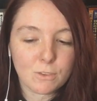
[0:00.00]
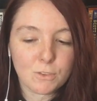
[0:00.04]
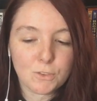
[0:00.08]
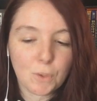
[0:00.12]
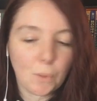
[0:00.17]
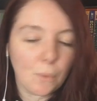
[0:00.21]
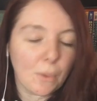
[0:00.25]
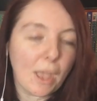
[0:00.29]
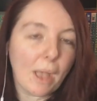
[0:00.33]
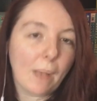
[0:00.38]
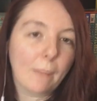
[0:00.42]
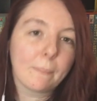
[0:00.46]

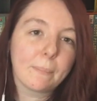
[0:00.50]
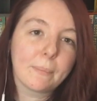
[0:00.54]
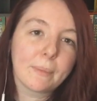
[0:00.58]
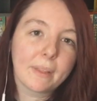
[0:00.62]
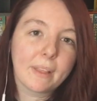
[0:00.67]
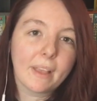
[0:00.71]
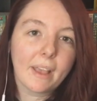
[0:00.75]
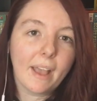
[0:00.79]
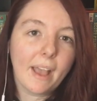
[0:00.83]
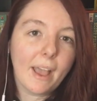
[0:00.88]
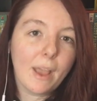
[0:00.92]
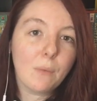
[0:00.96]
so yeah,
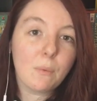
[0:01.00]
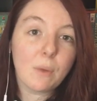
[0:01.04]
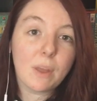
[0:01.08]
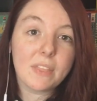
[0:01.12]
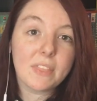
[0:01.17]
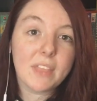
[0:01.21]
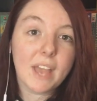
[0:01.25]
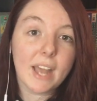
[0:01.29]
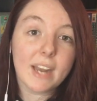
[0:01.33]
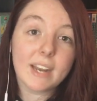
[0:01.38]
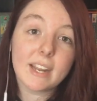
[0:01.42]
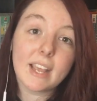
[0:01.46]
I
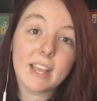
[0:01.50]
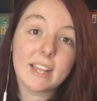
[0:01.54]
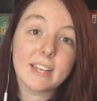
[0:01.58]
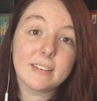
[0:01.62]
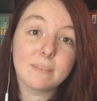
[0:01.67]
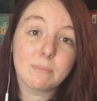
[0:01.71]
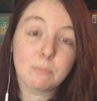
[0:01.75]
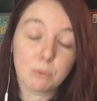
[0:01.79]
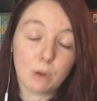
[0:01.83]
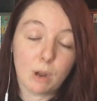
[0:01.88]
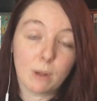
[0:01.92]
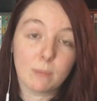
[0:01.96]
read that
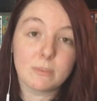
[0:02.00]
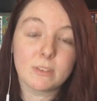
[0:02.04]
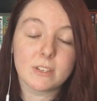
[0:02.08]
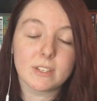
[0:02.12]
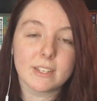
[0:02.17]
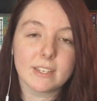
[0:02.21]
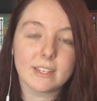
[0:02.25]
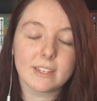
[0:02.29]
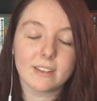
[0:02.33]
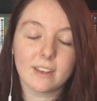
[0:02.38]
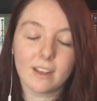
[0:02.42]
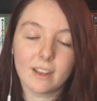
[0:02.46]
and
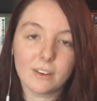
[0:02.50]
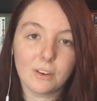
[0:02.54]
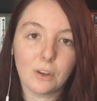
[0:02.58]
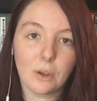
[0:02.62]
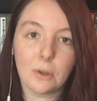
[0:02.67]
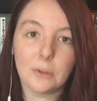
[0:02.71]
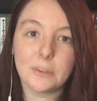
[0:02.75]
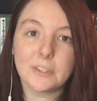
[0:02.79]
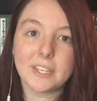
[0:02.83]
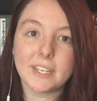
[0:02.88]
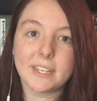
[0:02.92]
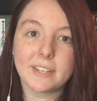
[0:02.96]
promptly
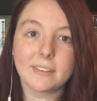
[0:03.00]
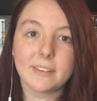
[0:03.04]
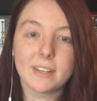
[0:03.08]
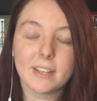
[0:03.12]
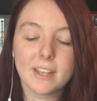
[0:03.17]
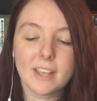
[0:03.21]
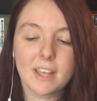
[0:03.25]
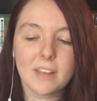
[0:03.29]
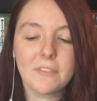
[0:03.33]
unhauled it.